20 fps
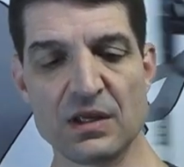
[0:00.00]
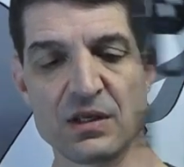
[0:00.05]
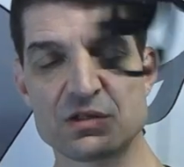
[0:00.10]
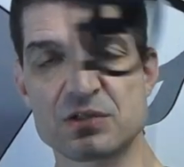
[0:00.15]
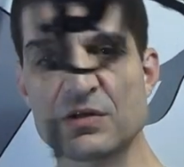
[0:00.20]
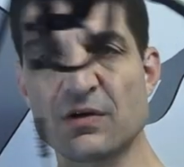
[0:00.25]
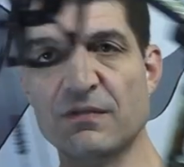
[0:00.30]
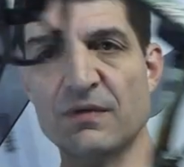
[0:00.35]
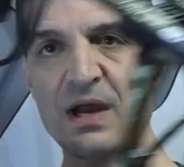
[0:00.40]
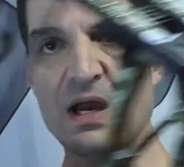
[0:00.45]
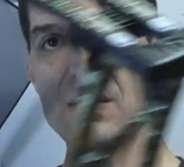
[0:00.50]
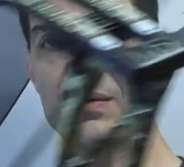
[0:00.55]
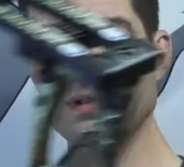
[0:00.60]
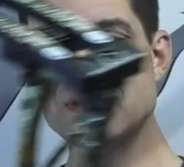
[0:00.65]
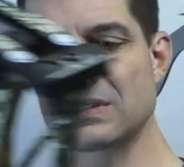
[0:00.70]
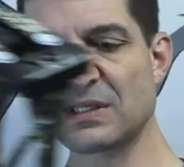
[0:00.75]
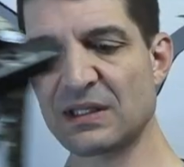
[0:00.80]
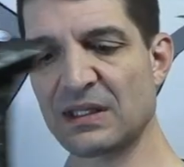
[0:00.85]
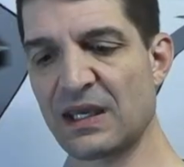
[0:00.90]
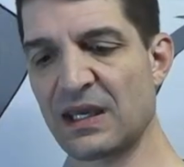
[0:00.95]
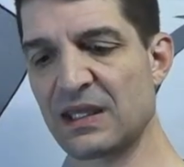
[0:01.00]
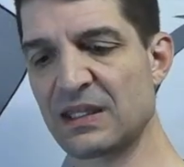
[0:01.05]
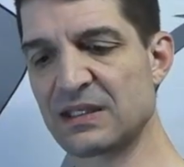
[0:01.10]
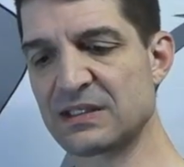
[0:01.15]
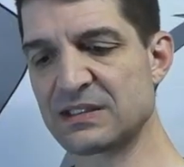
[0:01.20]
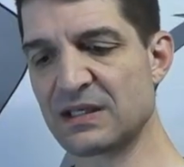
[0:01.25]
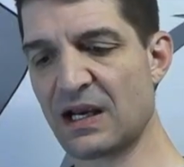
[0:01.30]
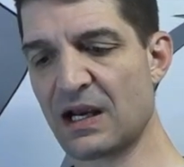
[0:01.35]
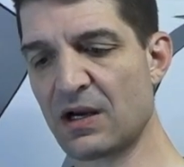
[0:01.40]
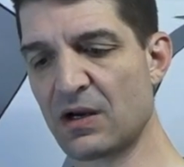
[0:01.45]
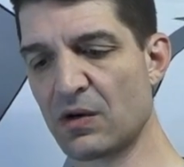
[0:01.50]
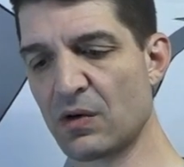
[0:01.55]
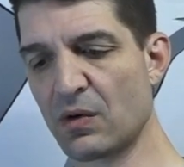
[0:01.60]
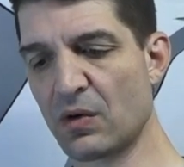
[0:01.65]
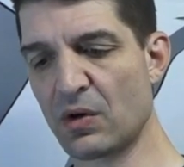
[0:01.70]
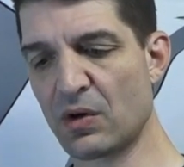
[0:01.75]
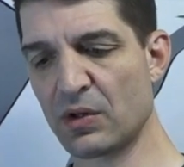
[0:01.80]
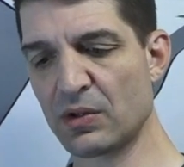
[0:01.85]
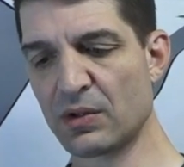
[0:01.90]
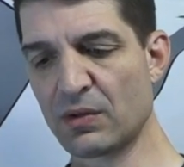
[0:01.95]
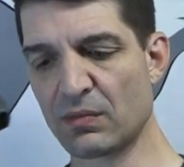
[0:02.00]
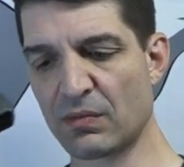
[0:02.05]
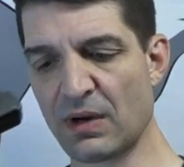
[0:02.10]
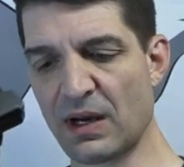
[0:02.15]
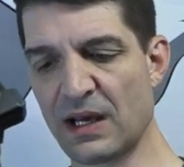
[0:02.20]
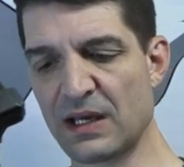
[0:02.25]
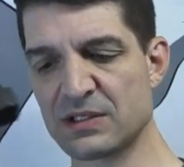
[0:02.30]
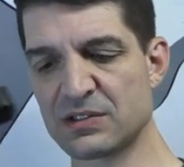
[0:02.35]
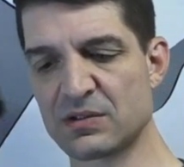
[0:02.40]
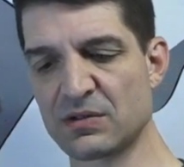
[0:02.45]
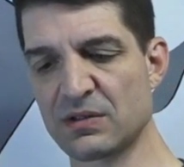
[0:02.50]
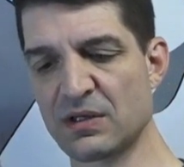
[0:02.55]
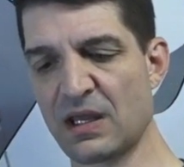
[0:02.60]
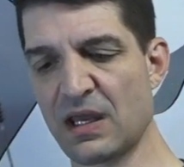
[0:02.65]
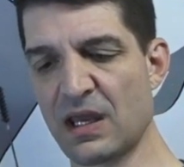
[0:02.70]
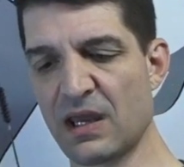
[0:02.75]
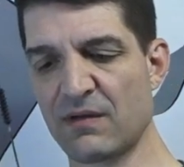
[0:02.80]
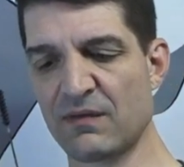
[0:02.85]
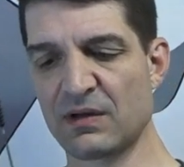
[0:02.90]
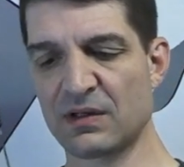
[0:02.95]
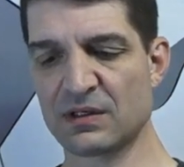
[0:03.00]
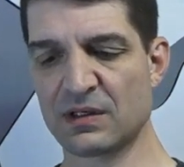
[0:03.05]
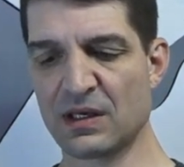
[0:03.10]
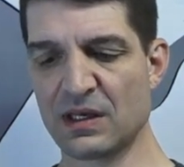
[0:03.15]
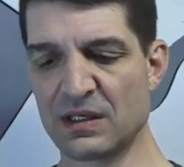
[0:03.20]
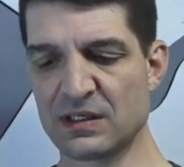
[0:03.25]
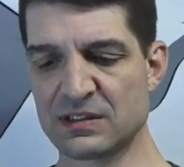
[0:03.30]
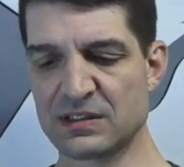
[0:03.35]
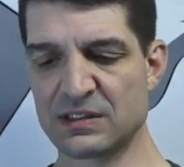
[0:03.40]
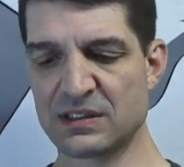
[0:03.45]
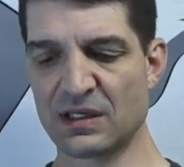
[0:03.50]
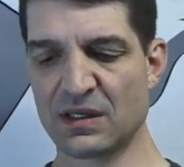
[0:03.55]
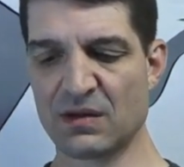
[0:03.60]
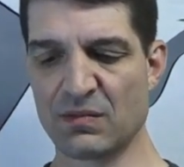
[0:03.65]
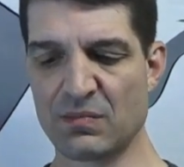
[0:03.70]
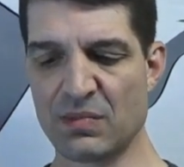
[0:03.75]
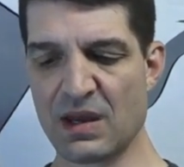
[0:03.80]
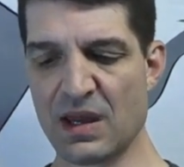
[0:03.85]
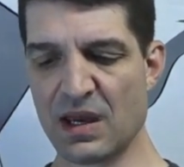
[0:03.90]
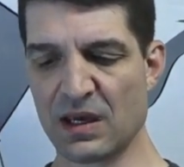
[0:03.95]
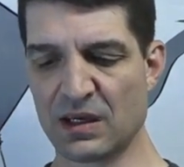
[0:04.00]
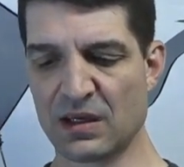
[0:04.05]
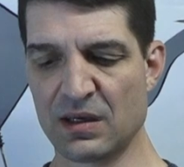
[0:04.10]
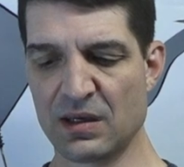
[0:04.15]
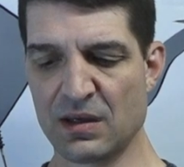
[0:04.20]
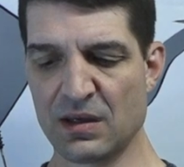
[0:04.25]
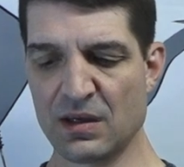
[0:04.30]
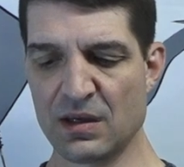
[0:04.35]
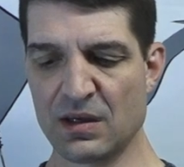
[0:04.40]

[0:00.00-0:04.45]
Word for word: So if I was to lay this arrow on the riser and have it kind of sticking back,